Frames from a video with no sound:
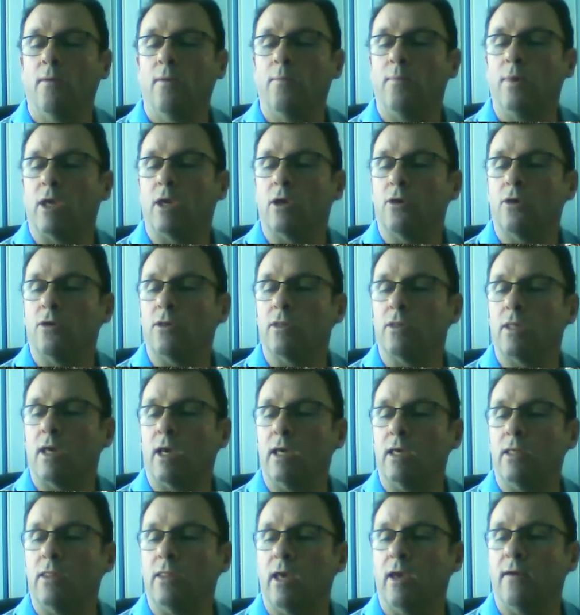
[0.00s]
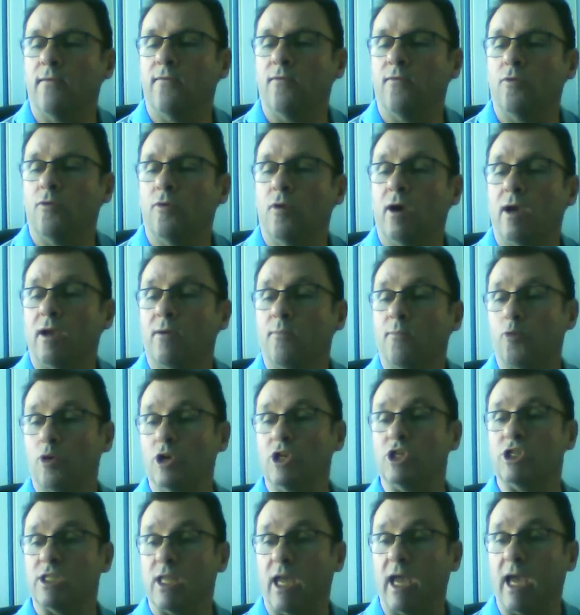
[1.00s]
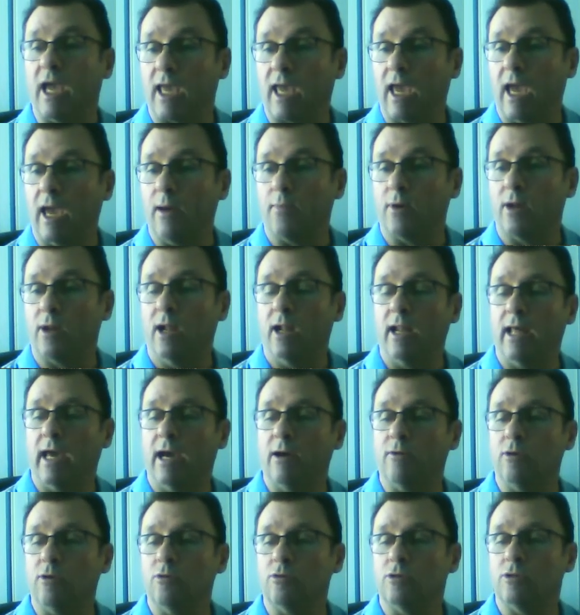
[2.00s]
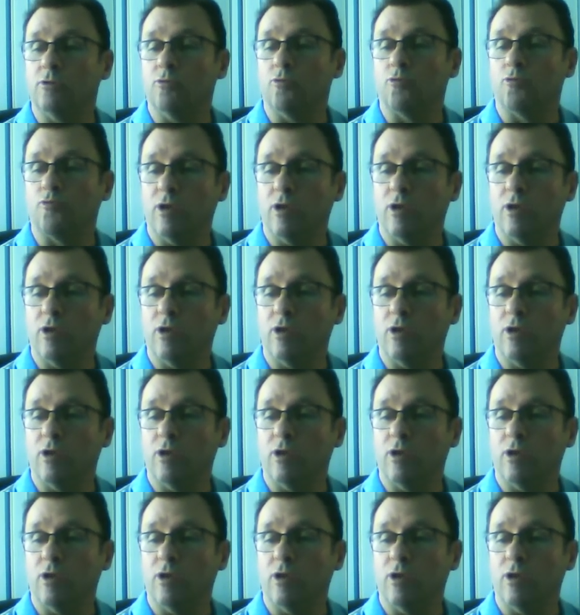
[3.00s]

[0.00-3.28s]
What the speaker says: because they therefore bridge that gap and allow you to